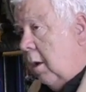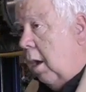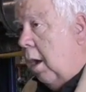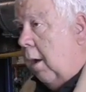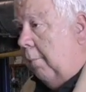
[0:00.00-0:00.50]

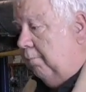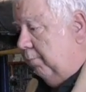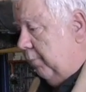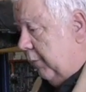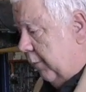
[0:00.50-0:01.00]
uh,
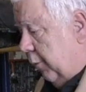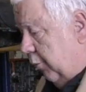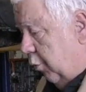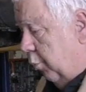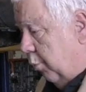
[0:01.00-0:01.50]
if
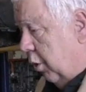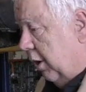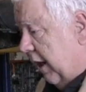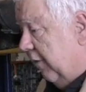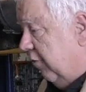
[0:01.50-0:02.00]
you put a
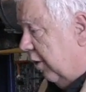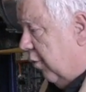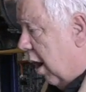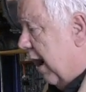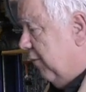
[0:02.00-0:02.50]
Tesla
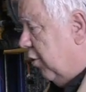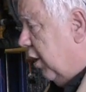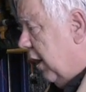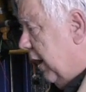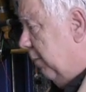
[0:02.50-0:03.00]
drive
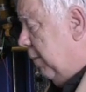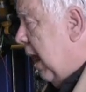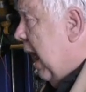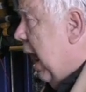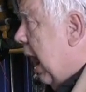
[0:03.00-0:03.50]
unit in,
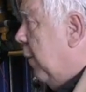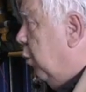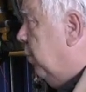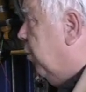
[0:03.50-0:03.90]
I would